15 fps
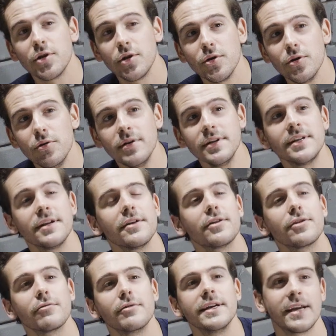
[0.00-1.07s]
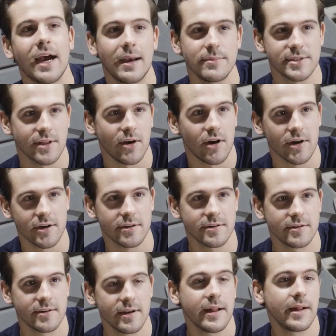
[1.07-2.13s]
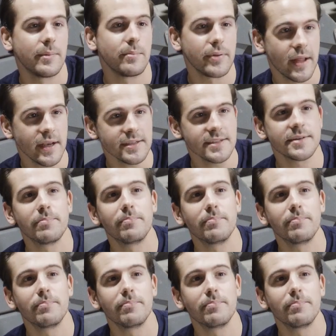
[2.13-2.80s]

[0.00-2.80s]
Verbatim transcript: two to three times longer. Plus,